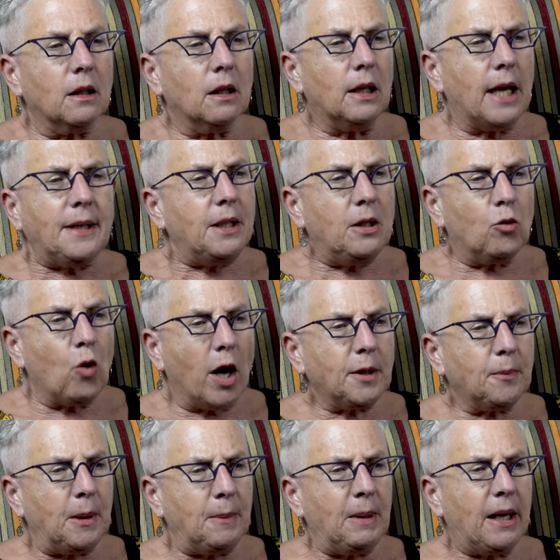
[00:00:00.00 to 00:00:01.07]
Lazzy's
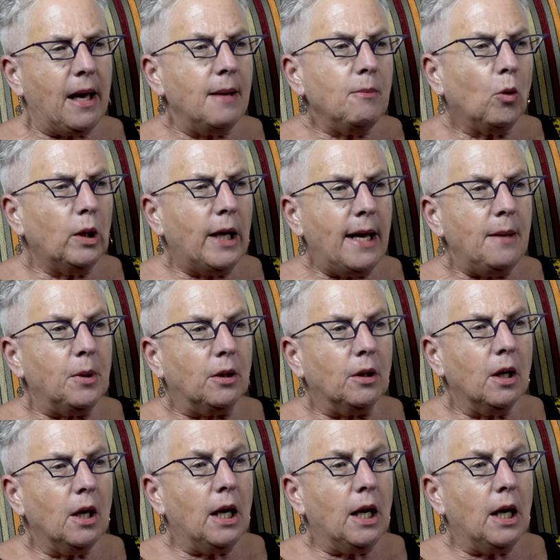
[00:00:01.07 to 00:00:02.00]
rasping became more laboured,